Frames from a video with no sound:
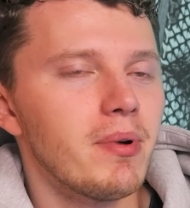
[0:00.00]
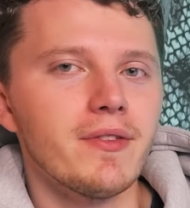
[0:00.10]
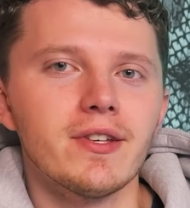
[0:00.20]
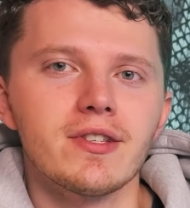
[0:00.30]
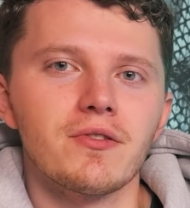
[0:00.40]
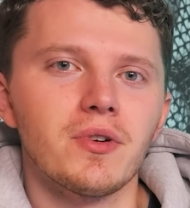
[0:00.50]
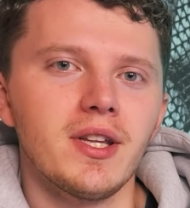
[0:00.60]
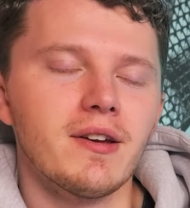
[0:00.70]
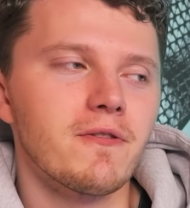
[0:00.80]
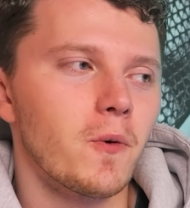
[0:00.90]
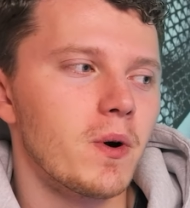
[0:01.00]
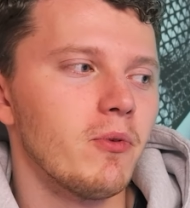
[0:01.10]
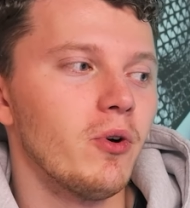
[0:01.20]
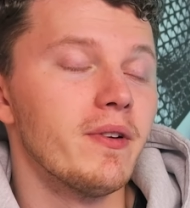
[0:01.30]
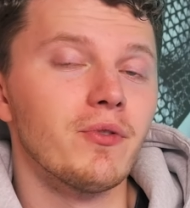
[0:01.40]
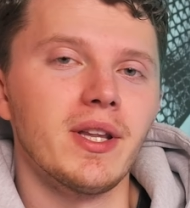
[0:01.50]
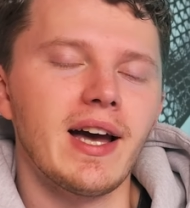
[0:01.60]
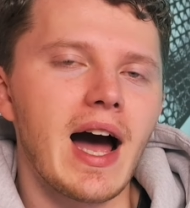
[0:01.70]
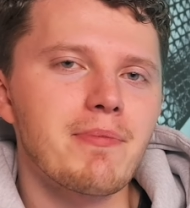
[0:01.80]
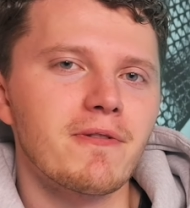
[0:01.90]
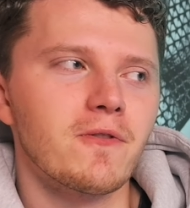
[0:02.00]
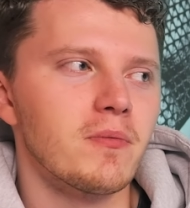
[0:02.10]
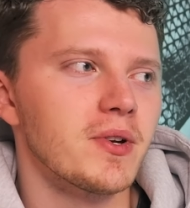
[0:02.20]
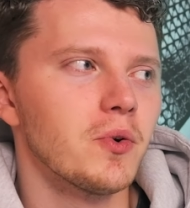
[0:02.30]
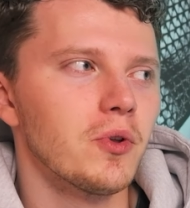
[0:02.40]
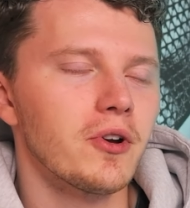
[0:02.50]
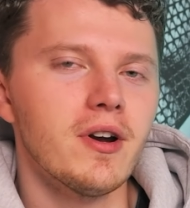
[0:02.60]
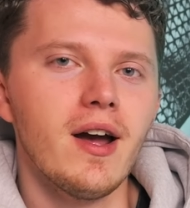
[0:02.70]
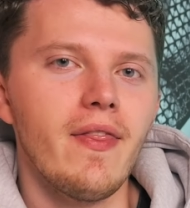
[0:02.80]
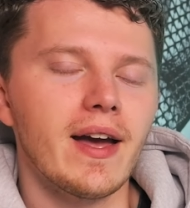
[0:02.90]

but this is a really affordable and really high performing cooler